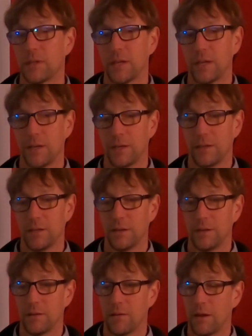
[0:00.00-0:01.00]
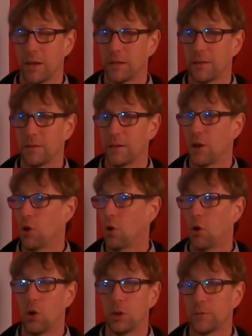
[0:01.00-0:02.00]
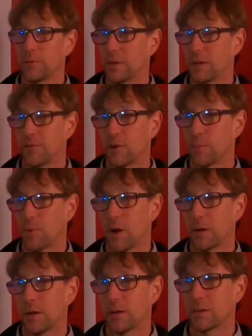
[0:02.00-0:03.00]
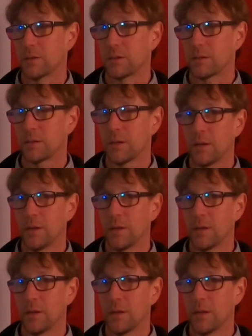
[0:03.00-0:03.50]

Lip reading: in all of the different products.